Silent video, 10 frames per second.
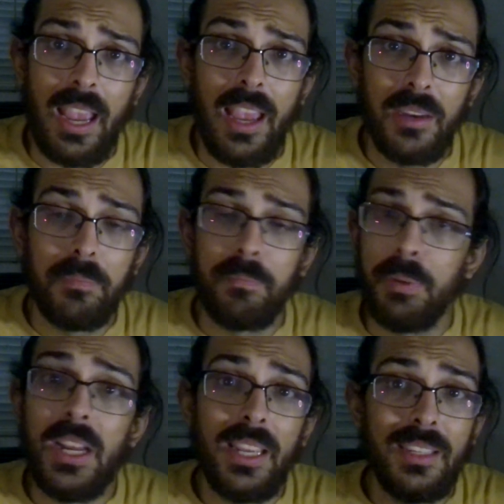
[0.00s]
And
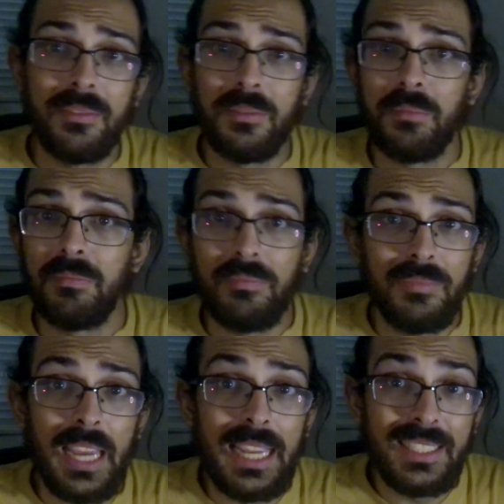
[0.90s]
but
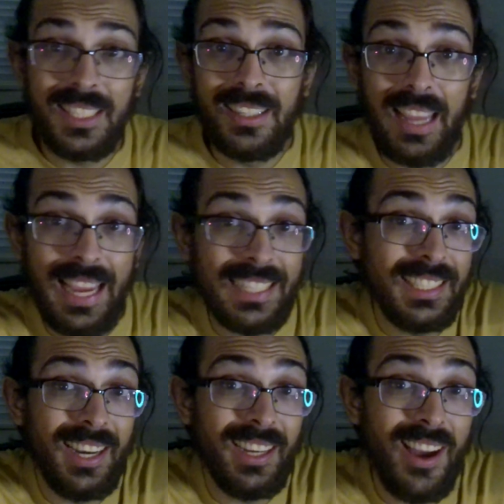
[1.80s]
it's an it's
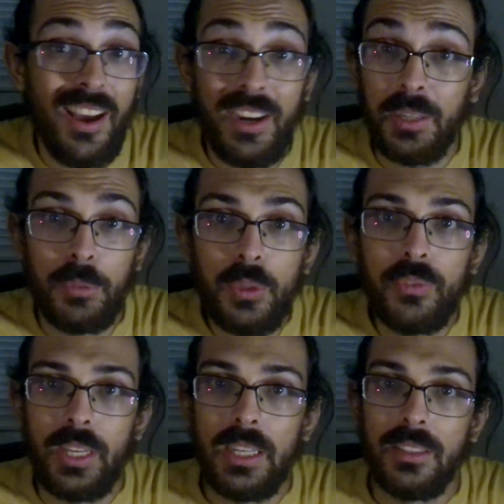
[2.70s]
an iconic
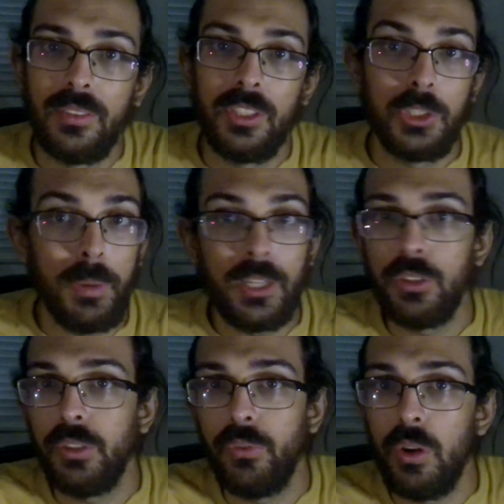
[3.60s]
movie,
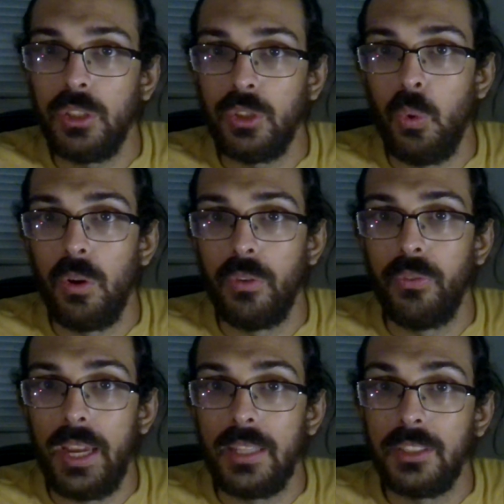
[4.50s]
especially for us horror
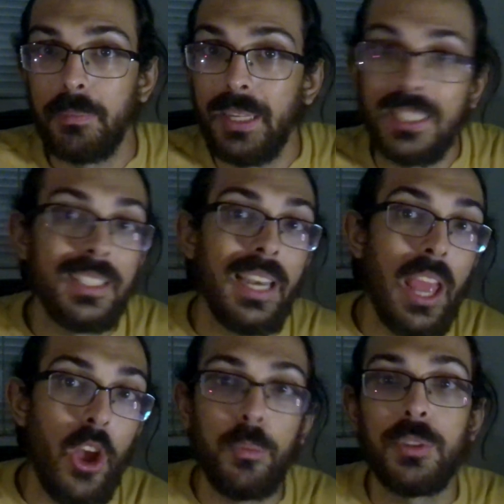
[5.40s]
fans, because it
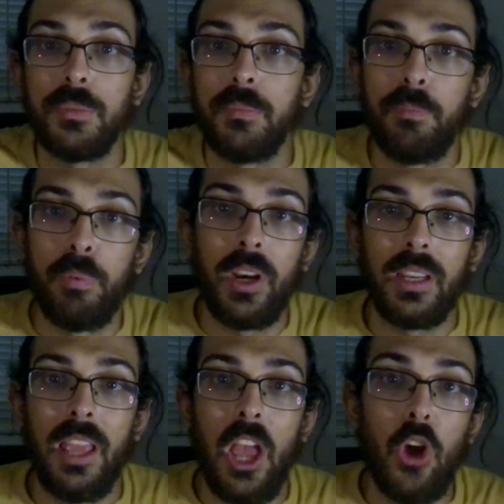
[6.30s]
helps bring
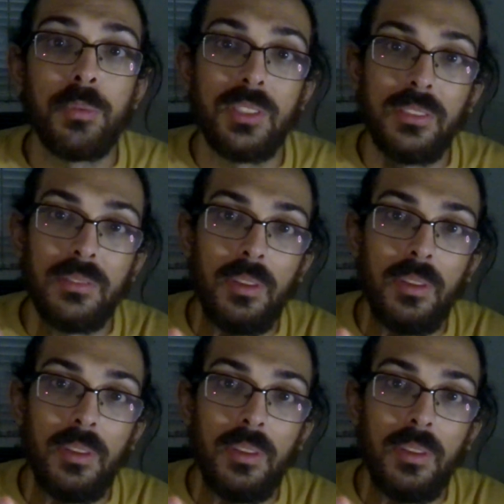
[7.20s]
helps